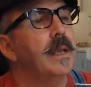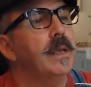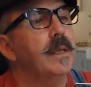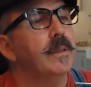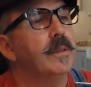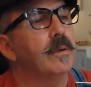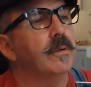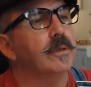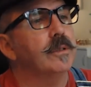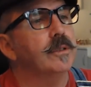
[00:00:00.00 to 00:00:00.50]

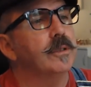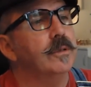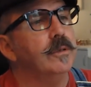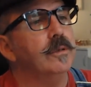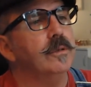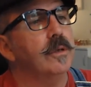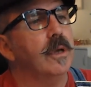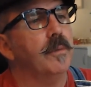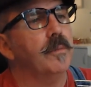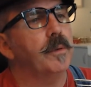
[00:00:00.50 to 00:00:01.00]
There are
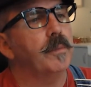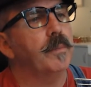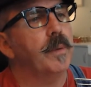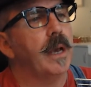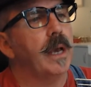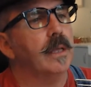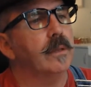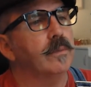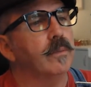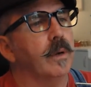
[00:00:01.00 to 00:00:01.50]
two common
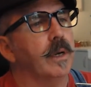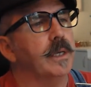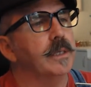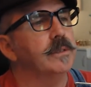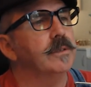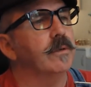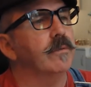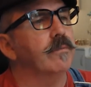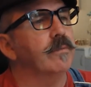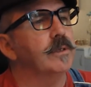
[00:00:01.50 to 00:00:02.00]

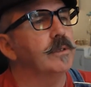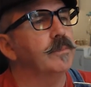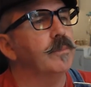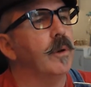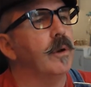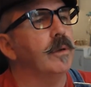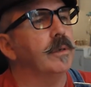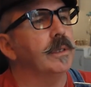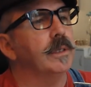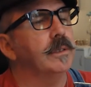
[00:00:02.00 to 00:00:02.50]
pathways of
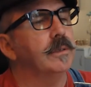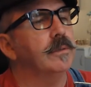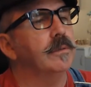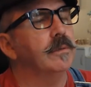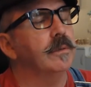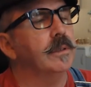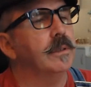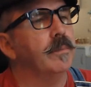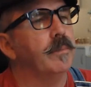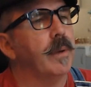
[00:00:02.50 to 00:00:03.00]
responding
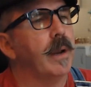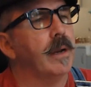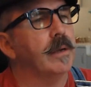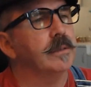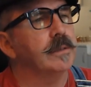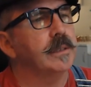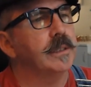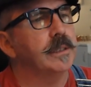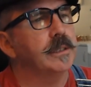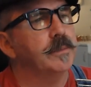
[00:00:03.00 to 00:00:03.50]
to a
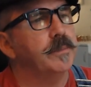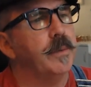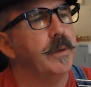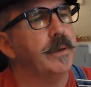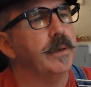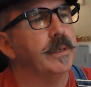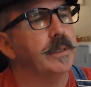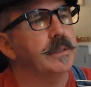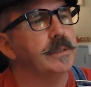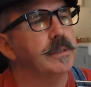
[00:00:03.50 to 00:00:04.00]
comparison
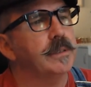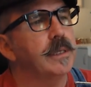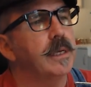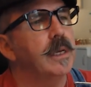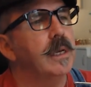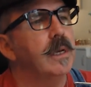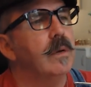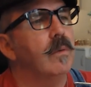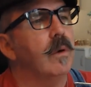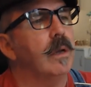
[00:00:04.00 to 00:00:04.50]
experience.
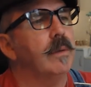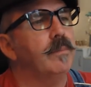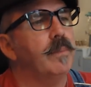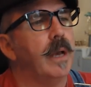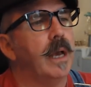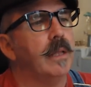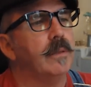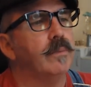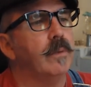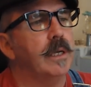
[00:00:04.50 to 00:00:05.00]
One
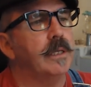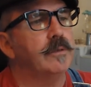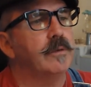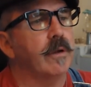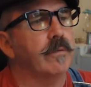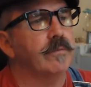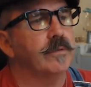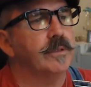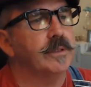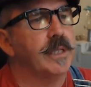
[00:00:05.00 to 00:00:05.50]
pathway
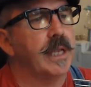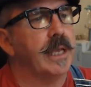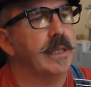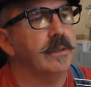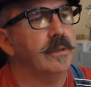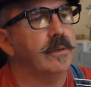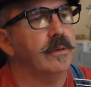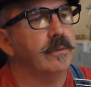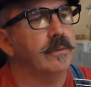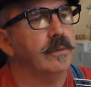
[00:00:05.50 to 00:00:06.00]
travels
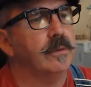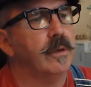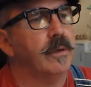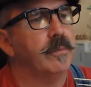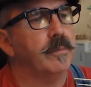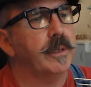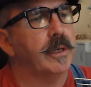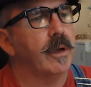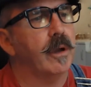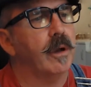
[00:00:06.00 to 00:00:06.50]
down the
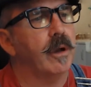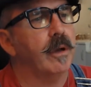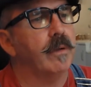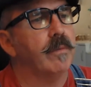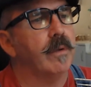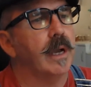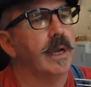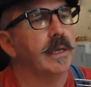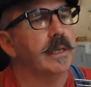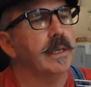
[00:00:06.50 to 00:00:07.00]
autonomic
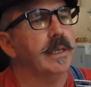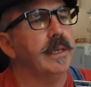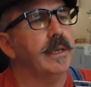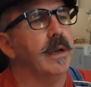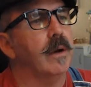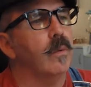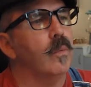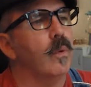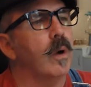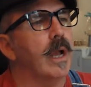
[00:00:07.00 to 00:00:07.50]
hierarchy
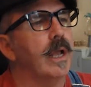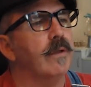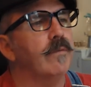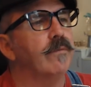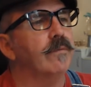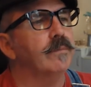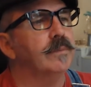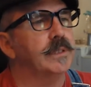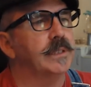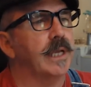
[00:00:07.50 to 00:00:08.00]
away
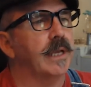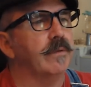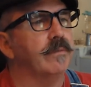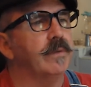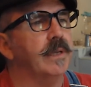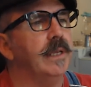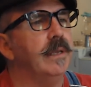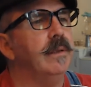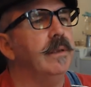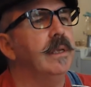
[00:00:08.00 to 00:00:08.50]
from
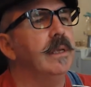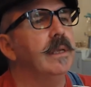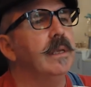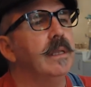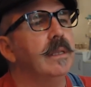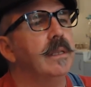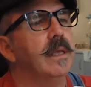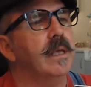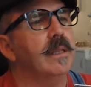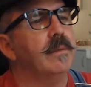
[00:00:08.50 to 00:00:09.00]
safety.
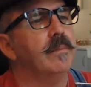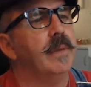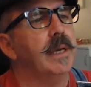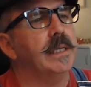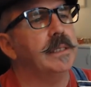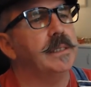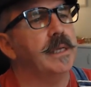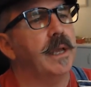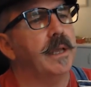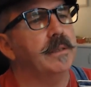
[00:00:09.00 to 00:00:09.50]
The other
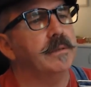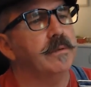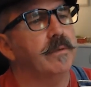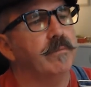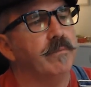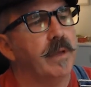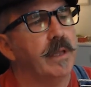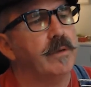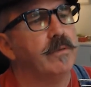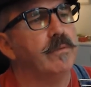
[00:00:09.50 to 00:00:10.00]
maintains a
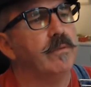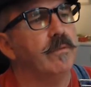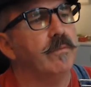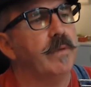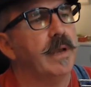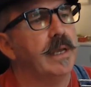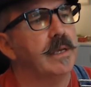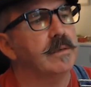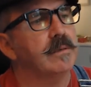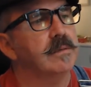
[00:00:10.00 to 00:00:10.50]
ventral
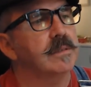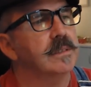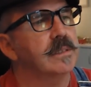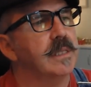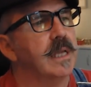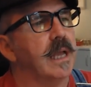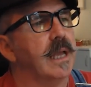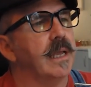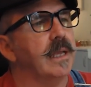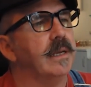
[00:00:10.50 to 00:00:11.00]
vagal
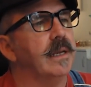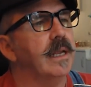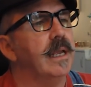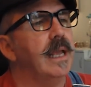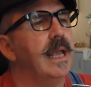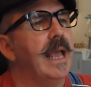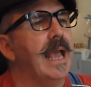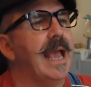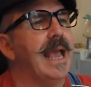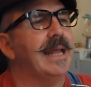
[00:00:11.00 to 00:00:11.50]
state
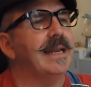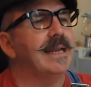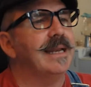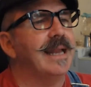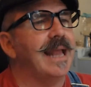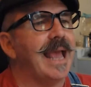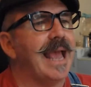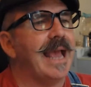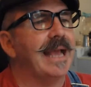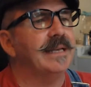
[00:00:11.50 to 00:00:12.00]
and
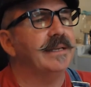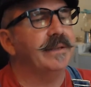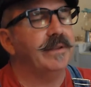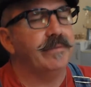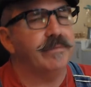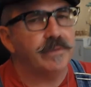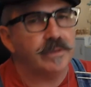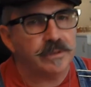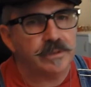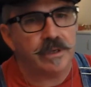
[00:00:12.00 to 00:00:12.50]
an
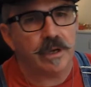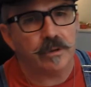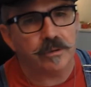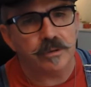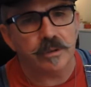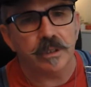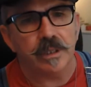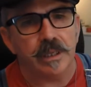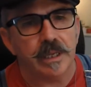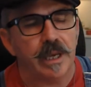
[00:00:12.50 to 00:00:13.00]
active
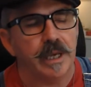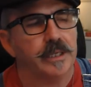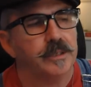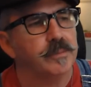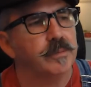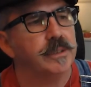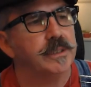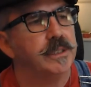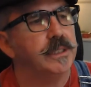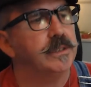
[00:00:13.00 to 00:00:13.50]
social
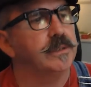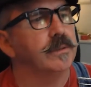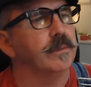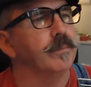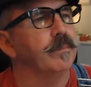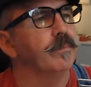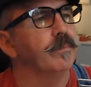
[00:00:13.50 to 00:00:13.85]
engagement system.